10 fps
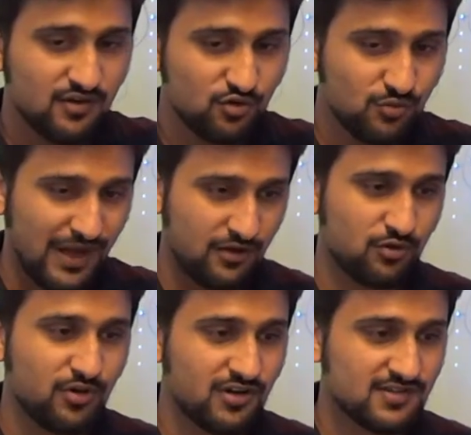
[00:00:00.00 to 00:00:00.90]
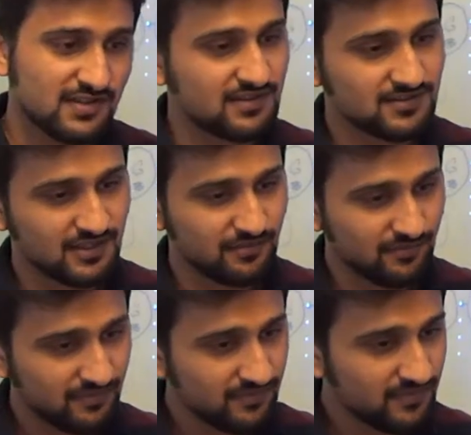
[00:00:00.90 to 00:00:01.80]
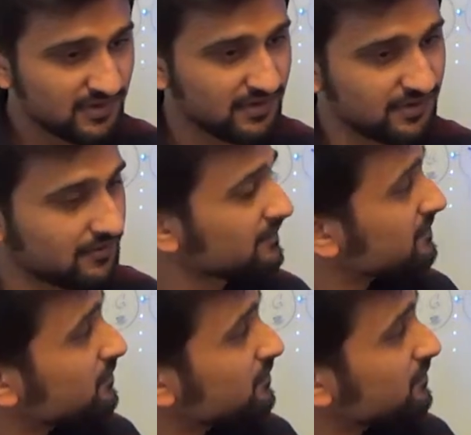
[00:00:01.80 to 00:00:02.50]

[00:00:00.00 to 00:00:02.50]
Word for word: two macro blocks in the same tree.